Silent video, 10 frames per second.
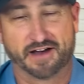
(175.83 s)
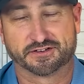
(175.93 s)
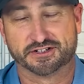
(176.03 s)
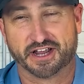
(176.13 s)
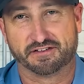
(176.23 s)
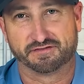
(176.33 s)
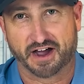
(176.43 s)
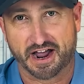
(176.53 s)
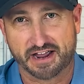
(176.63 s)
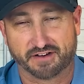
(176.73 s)
after day
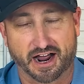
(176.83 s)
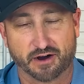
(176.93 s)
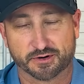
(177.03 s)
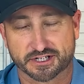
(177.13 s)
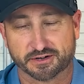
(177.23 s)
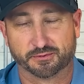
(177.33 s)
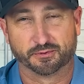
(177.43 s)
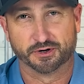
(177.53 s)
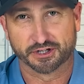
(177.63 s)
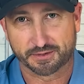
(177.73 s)
5, I was
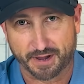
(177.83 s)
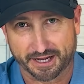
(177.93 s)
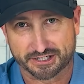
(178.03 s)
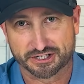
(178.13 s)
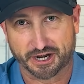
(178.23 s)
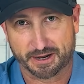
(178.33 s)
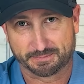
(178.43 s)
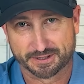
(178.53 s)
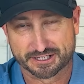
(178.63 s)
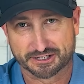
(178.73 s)
in really bad
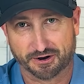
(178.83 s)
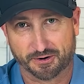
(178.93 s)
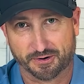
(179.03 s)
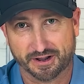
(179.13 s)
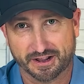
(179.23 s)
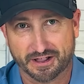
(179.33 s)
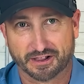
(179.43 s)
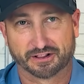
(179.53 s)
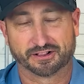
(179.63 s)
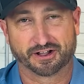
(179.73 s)
shape. So
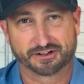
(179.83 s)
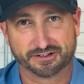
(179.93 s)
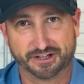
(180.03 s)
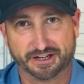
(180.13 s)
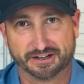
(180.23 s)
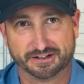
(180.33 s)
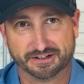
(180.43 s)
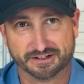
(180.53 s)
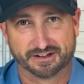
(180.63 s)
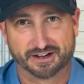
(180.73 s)
luckily,
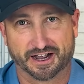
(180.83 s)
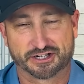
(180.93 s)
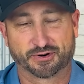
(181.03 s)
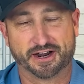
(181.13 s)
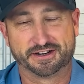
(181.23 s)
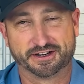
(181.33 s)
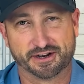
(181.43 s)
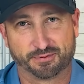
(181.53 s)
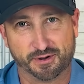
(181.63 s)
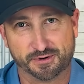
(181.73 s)
I tried to get
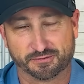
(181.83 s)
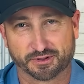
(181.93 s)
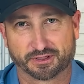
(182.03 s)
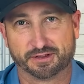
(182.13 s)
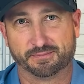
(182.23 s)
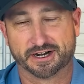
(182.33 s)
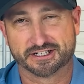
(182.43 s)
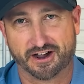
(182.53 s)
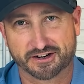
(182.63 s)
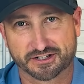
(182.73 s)
an appointment with my
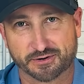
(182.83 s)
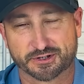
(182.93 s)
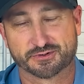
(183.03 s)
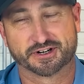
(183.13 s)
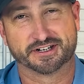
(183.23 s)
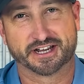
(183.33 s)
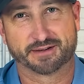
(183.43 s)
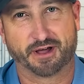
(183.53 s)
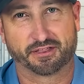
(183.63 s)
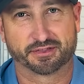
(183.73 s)
doctor, which was going to take
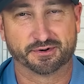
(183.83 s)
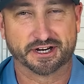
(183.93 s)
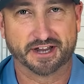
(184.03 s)
about 3